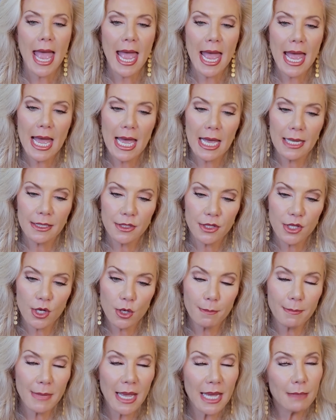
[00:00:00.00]
And
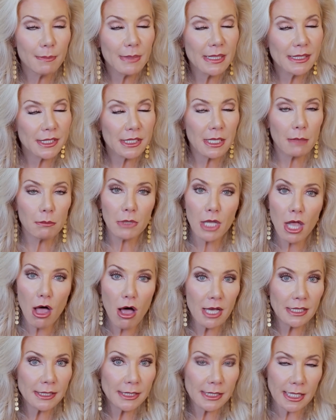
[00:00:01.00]
there may be some
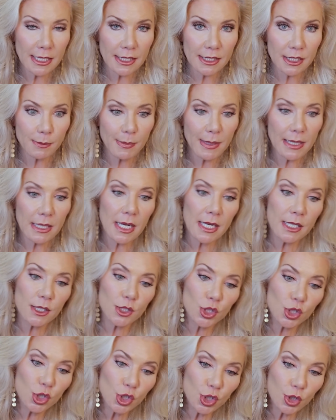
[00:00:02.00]
losses
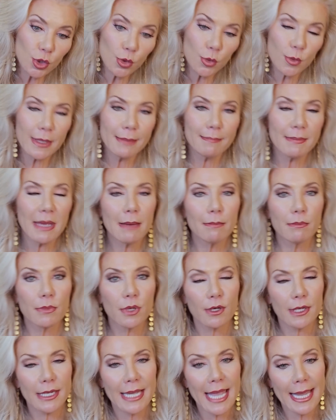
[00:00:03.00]
because do
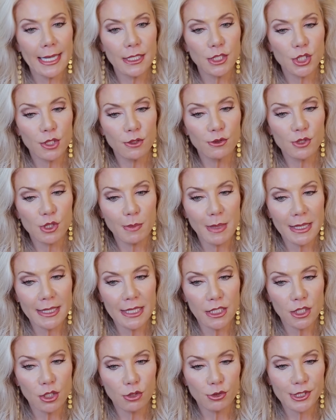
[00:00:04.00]
remember Ketu's
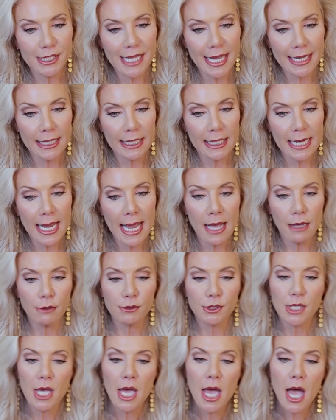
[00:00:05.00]
been in your second
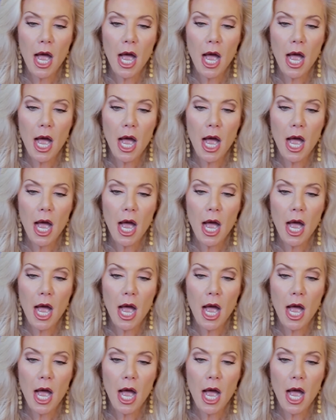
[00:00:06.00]
house